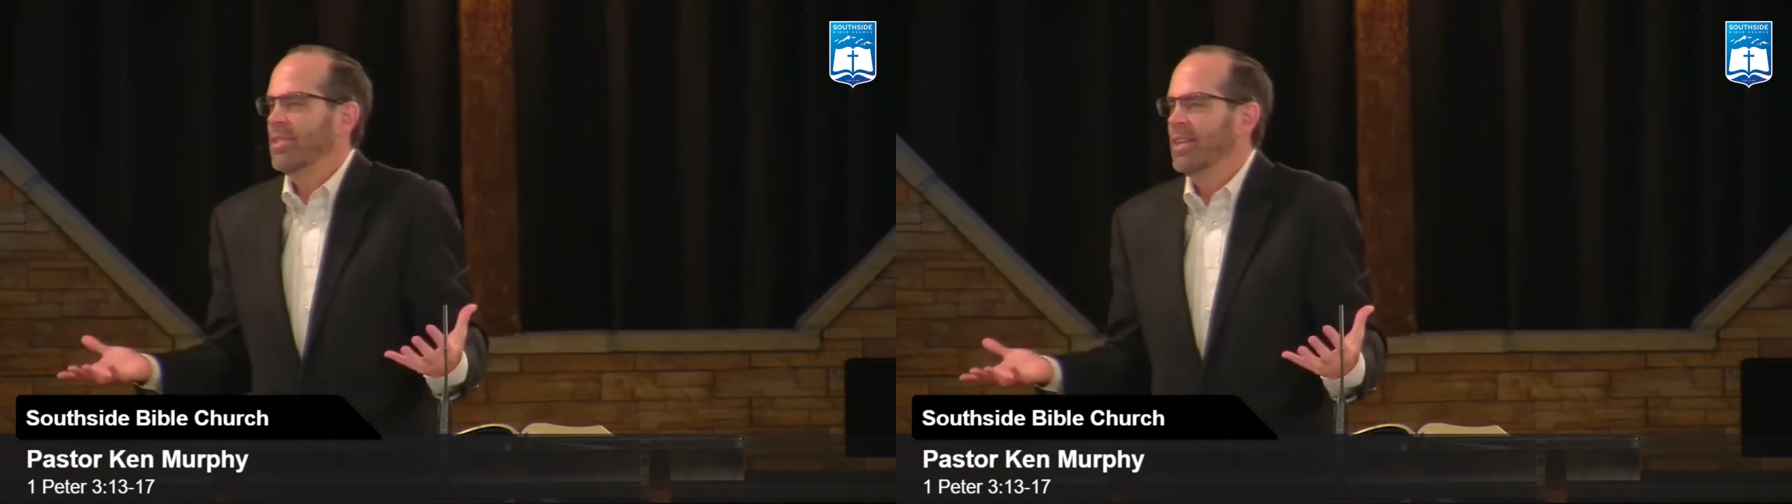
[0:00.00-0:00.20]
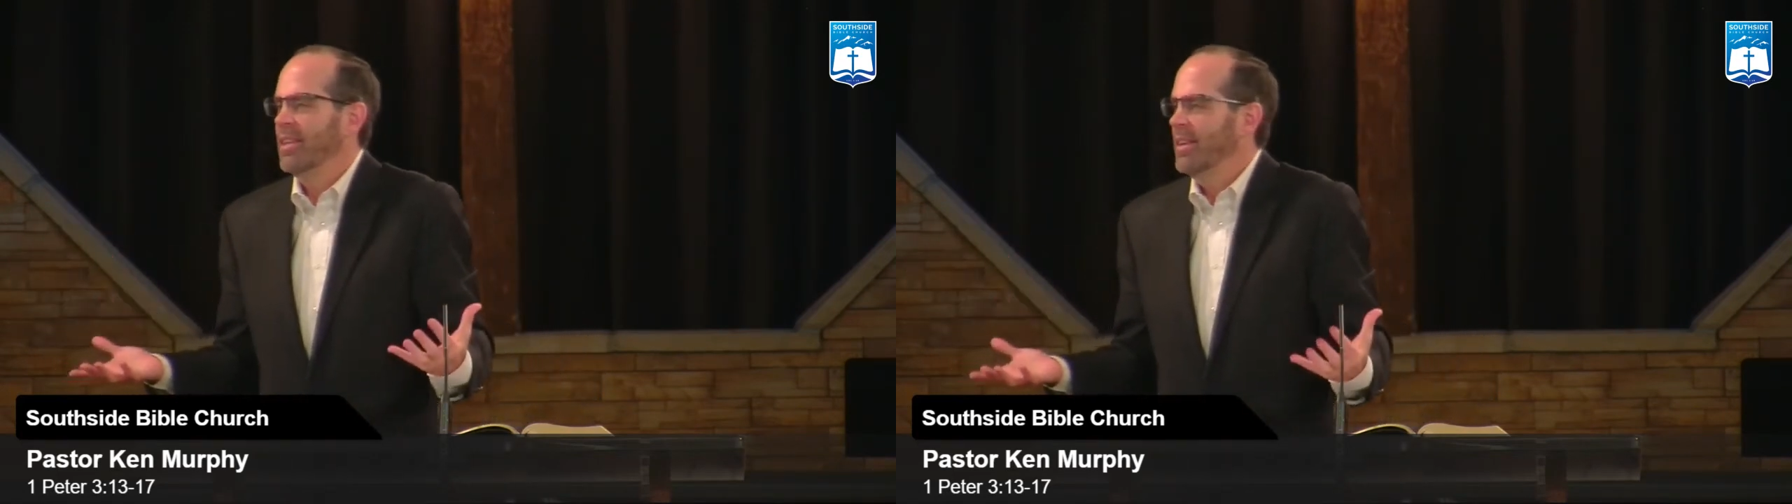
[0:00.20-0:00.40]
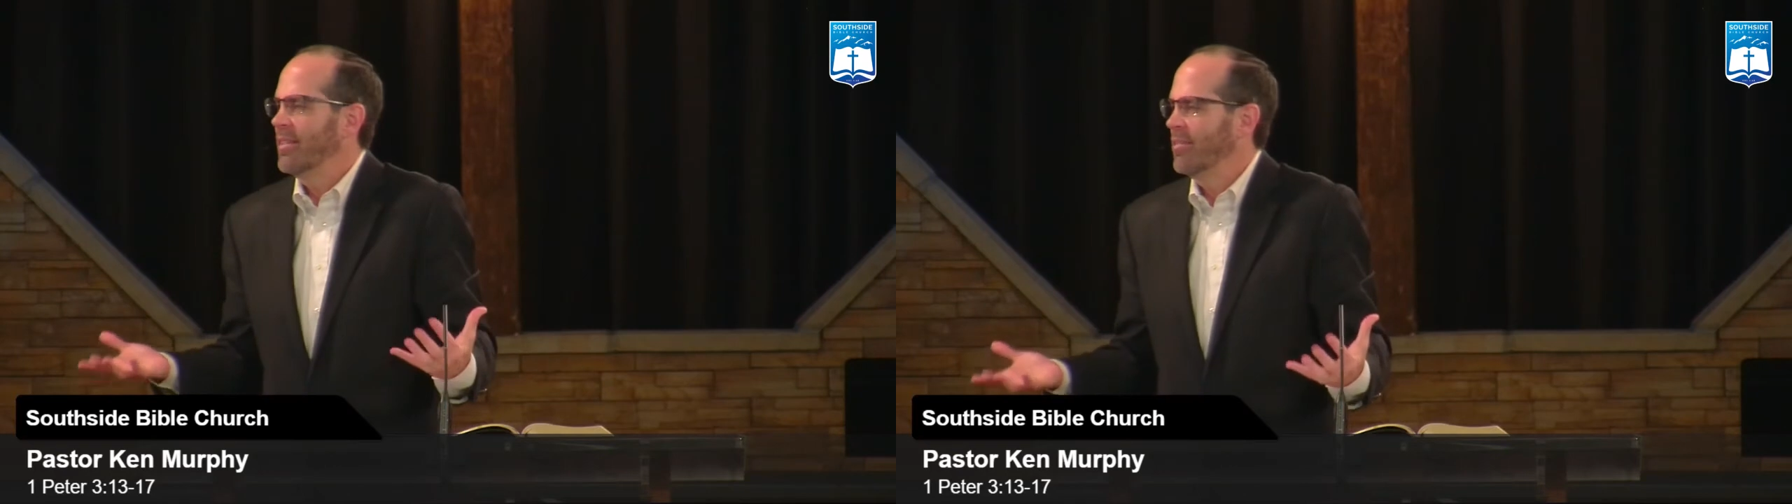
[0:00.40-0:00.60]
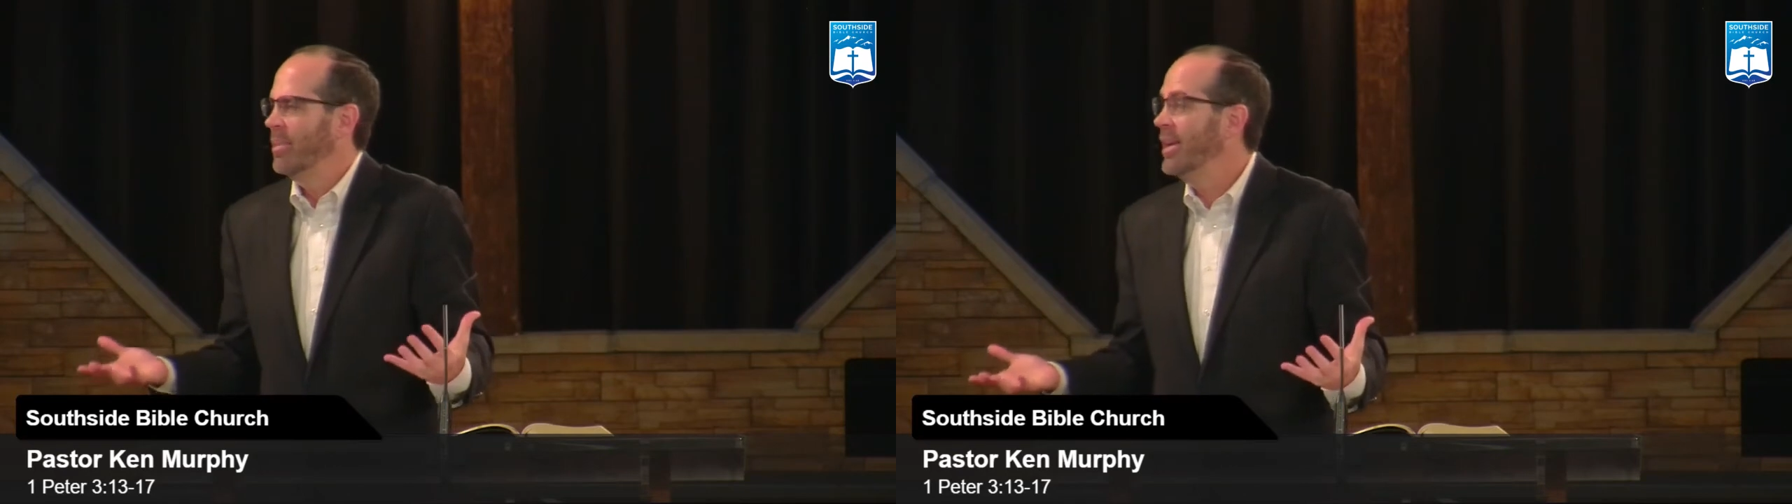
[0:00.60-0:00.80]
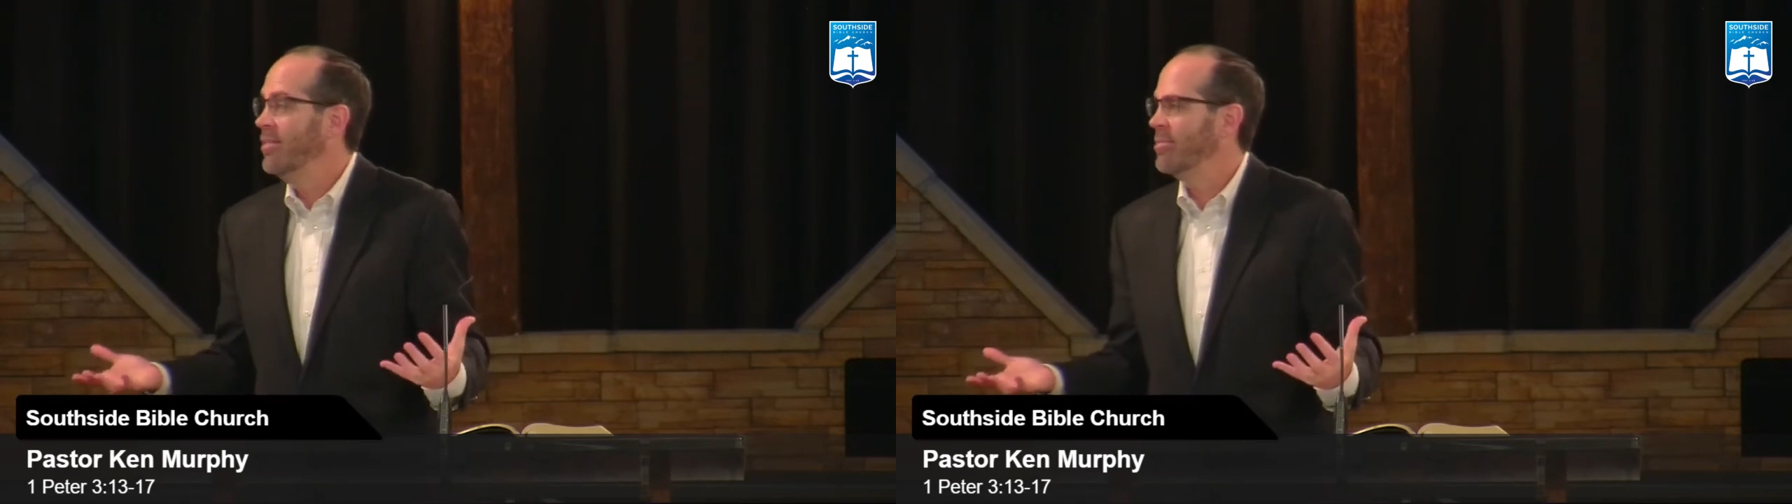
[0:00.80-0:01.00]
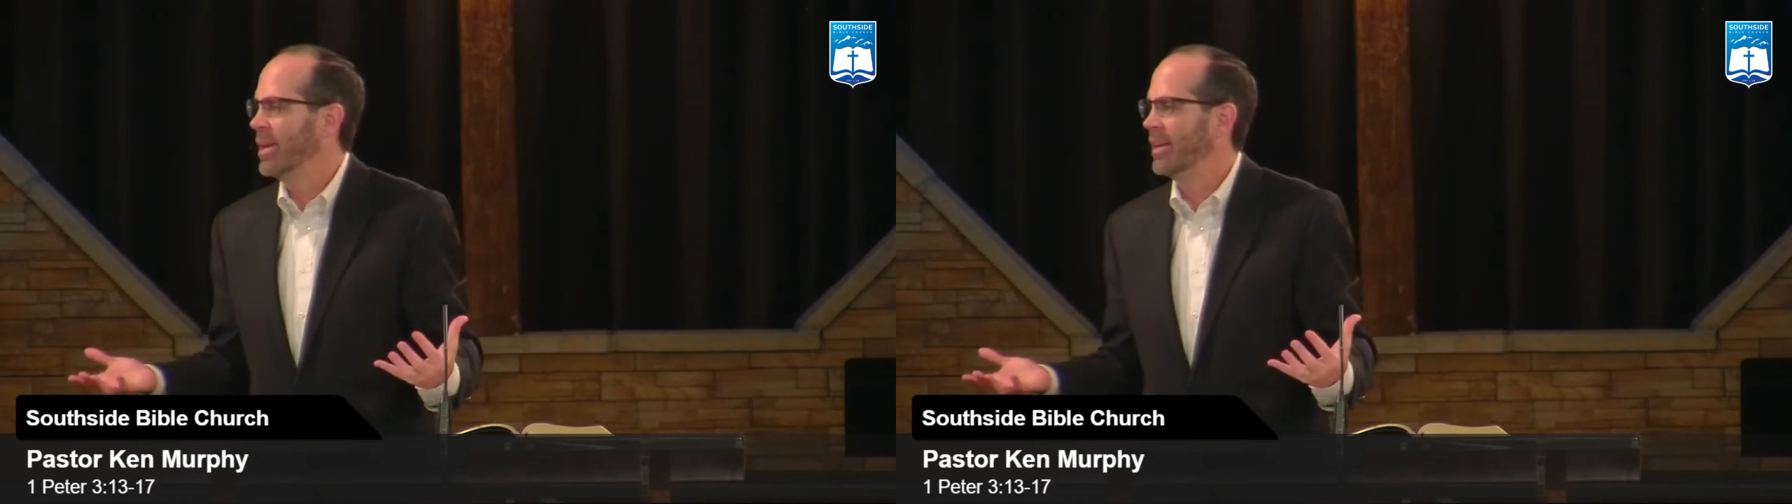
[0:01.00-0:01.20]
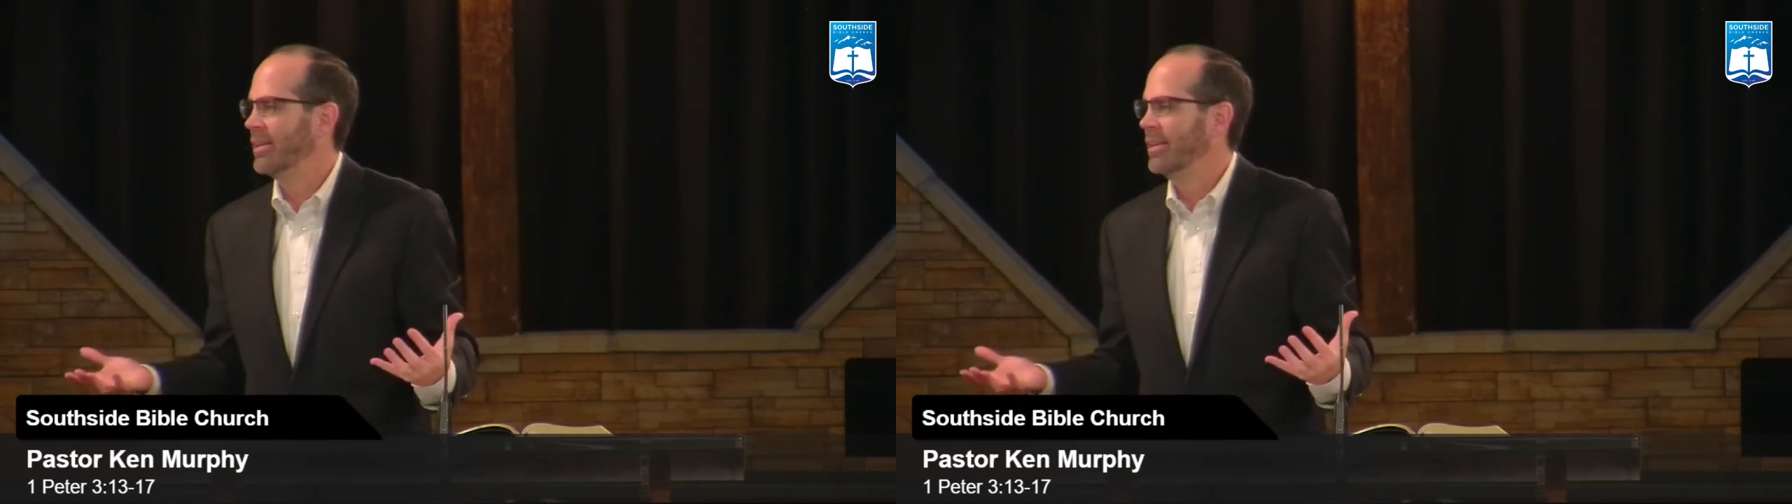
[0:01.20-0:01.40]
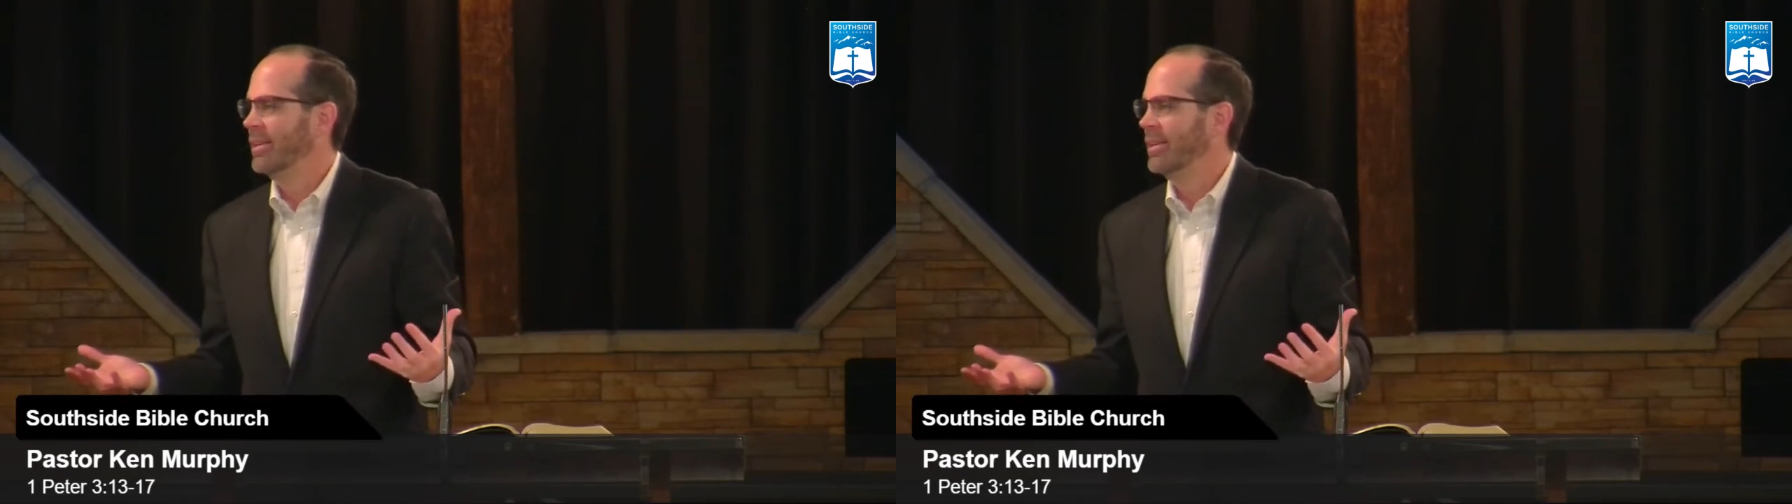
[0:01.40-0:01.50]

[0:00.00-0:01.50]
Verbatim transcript: thing that explains me.